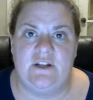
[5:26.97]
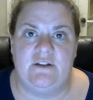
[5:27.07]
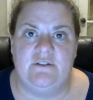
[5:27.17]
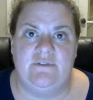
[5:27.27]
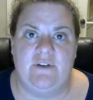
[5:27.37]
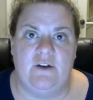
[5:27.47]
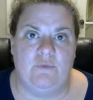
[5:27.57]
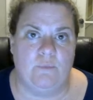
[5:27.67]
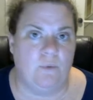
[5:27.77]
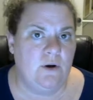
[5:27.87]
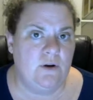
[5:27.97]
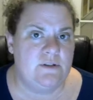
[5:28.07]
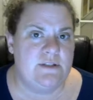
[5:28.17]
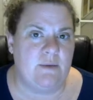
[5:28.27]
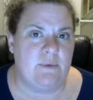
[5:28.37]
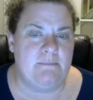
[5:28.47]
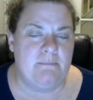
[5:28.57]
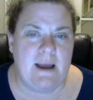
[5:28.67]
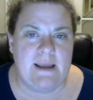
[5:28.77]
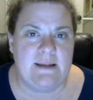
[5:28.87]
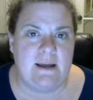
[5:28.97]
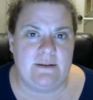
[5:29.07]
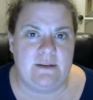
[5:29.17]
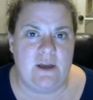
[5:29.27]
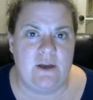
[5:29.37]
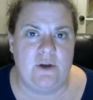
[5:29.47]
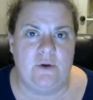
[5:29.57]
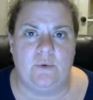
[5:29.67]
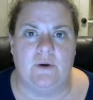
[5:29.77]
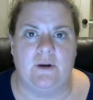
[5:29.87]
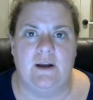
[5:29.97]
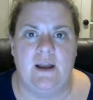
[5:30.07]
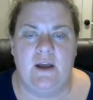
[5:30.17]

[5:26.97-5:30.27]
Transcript: of words that we might not know, or